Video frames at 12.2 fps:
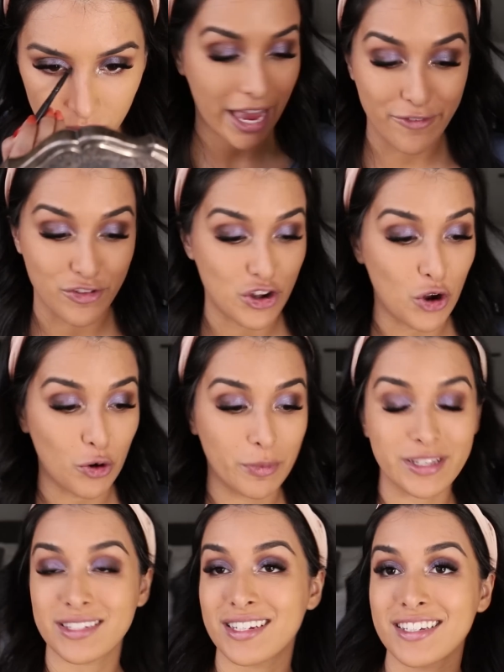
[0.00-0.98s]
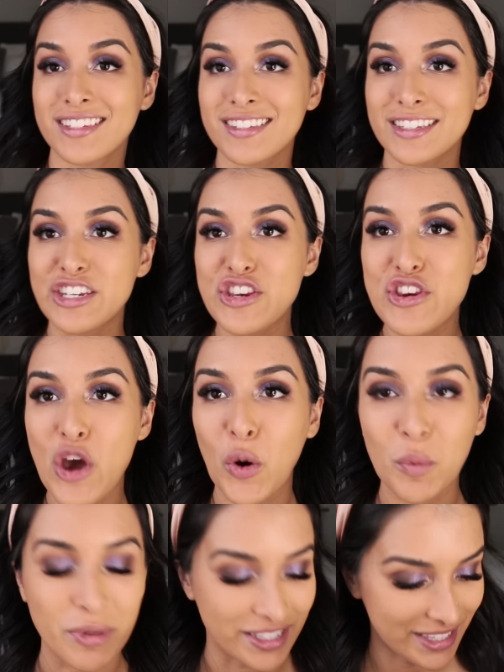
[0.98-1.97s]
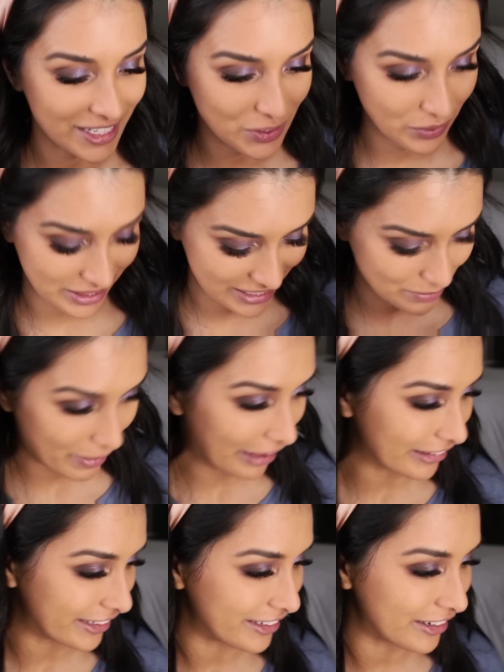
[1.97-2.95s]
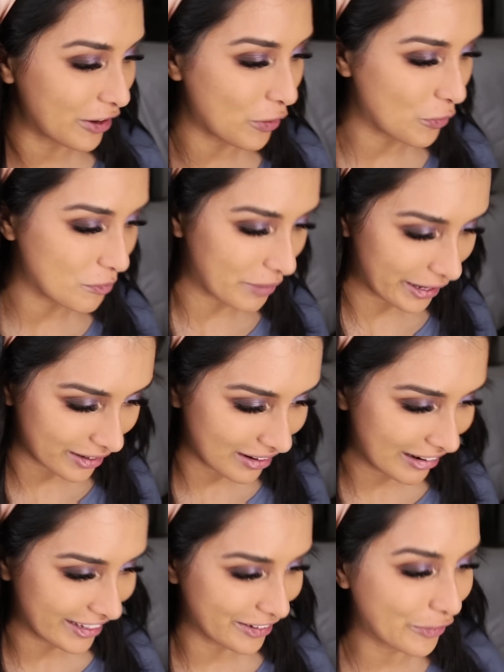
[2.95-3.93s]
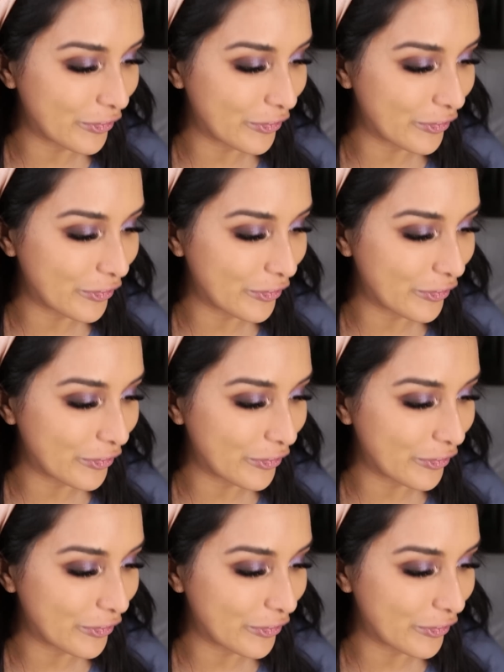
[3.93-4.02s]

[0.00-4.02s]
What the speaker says: I have no business with this palette. Oh my God.